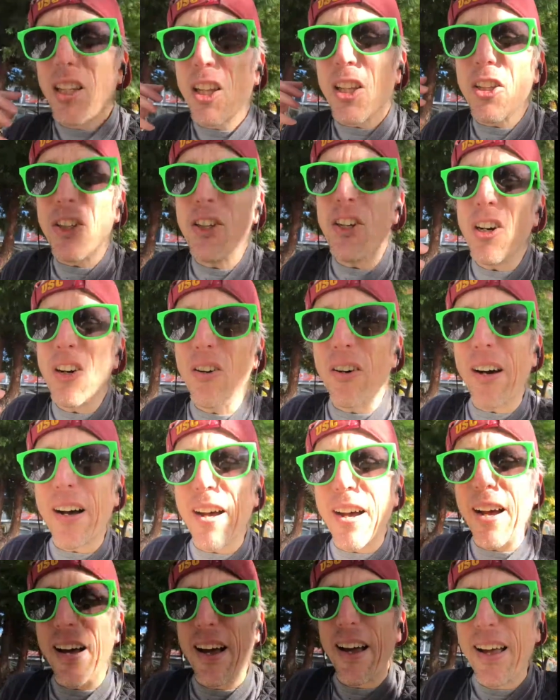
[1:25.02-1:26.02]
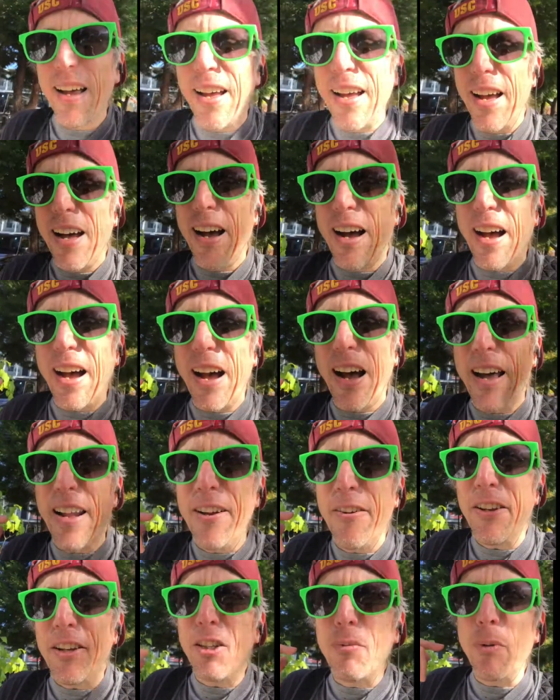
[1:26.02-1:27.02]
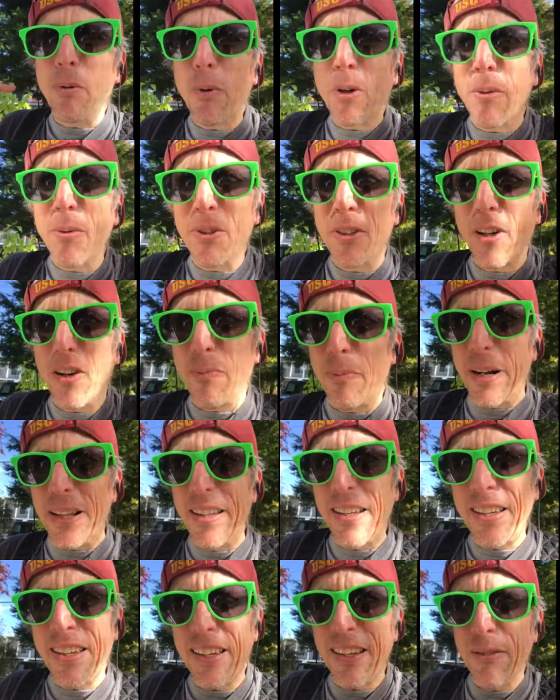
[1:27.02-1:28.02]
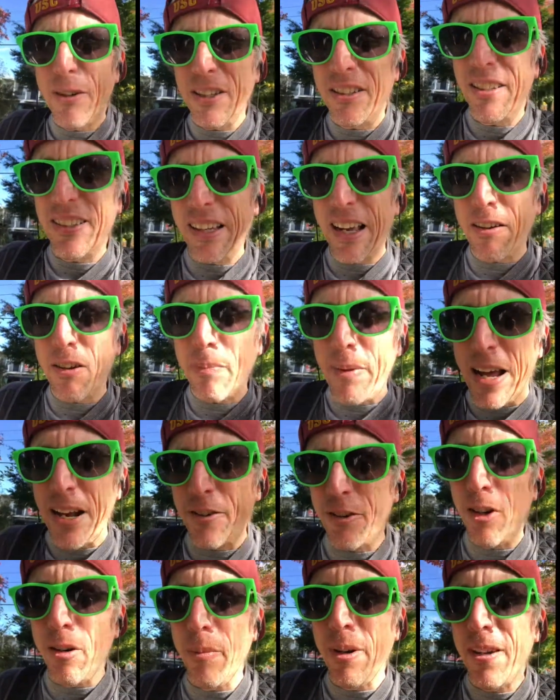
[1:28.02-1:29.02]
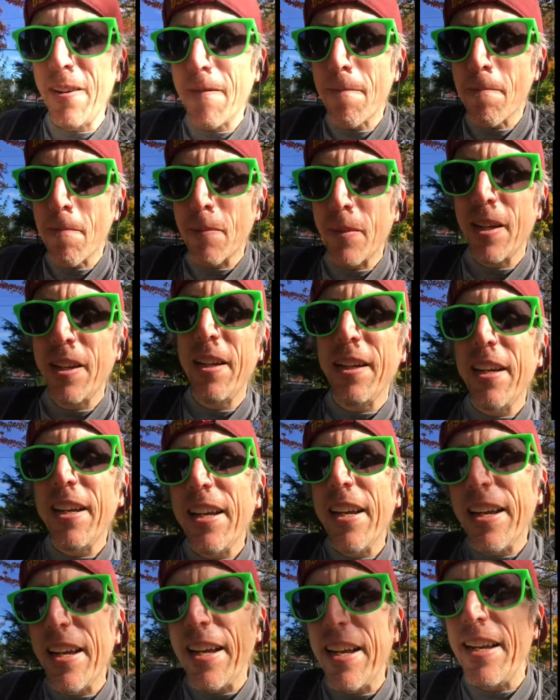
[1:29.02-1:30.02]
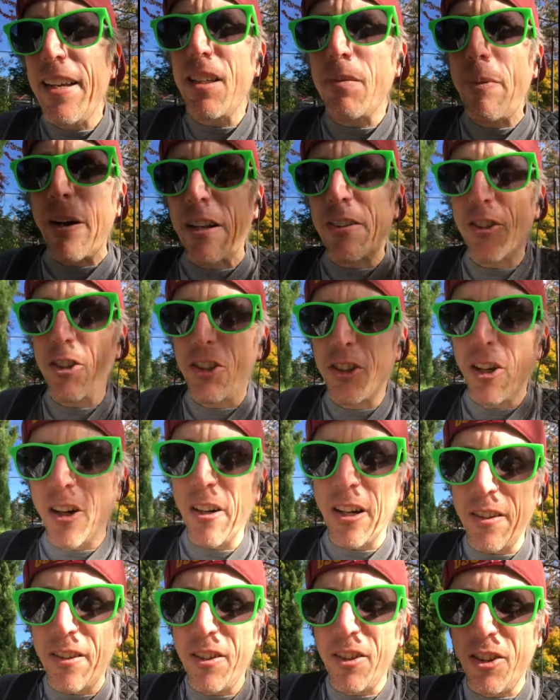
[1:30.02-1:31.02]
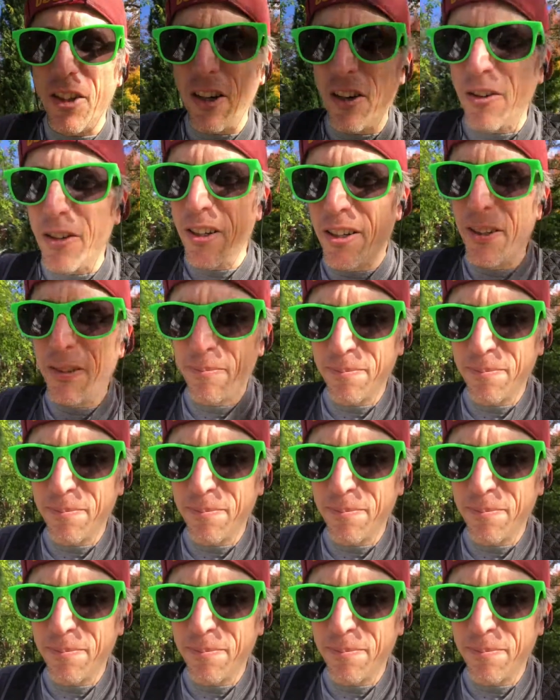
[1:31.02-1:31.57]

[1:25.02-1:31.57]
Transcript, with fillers: you know, I know he used to promote himself, but I think he recently signed with Matchroom. His bouts are shown on D A Z N.